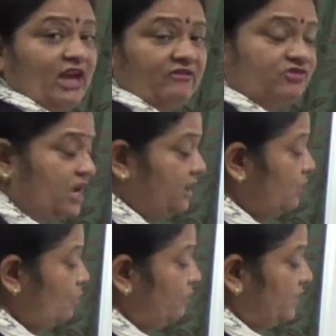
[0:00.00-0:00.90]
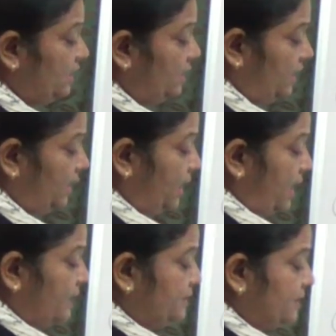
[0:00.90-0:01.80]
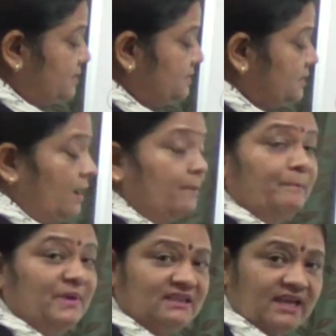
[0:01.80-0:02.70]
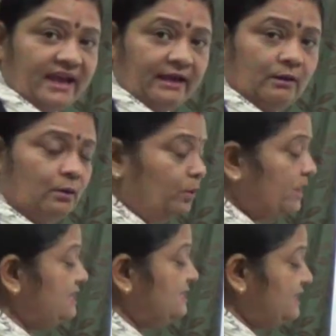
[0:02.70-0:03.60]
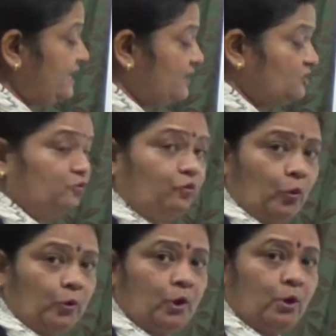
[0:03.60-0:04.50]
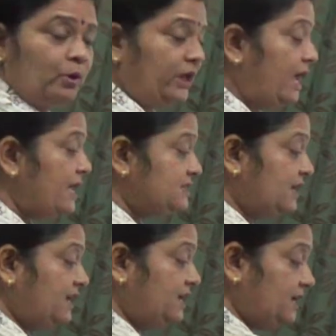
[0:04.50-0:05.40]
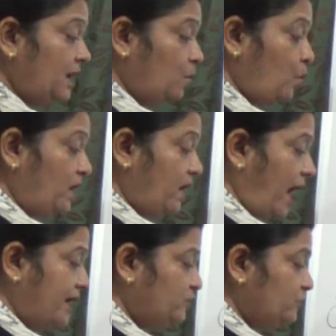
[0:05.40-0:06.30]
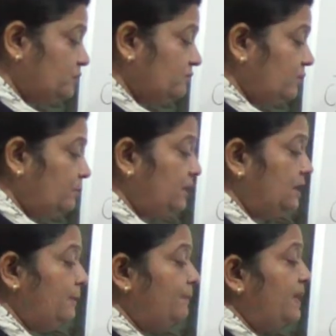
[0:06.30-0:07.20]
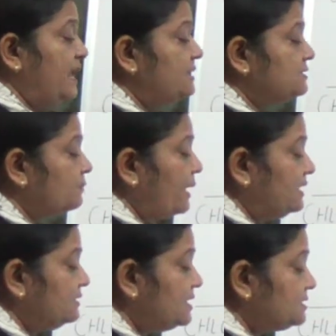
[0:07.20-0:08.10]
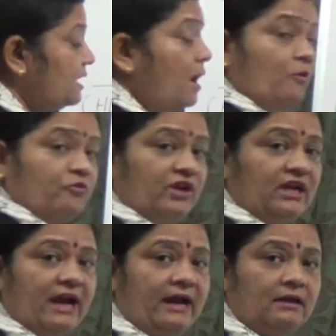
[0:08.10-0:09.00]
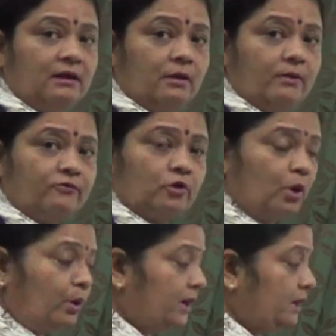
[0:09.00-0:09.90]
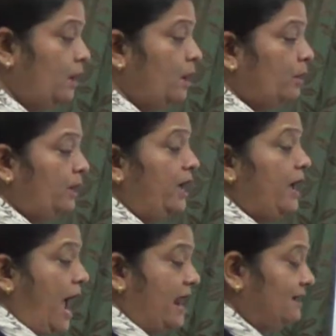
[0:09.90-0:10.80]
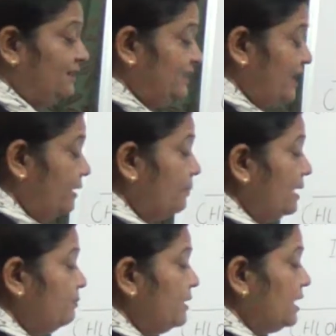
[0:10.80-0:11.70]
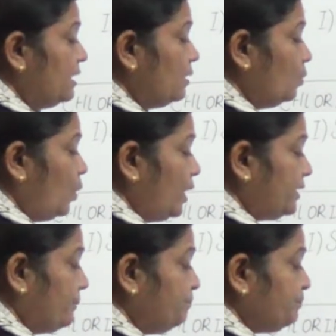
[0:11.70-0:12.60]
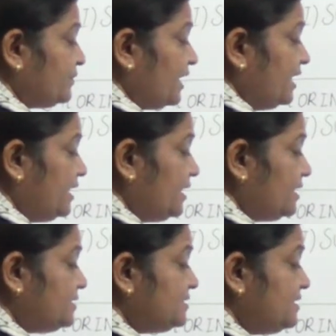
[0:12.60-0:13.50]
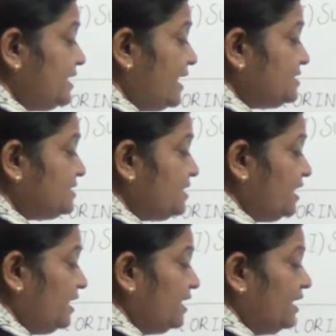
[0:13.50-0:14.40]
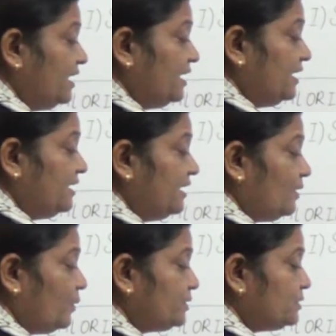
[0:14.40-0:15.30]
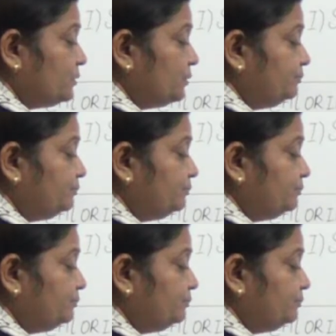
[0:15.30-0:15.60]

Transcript: have taken over here this methane, okay, CH4, okay, see here one hydrogen will be replaced by this free radical of chlorine, okay, and thereby making what? Here CH3, here also.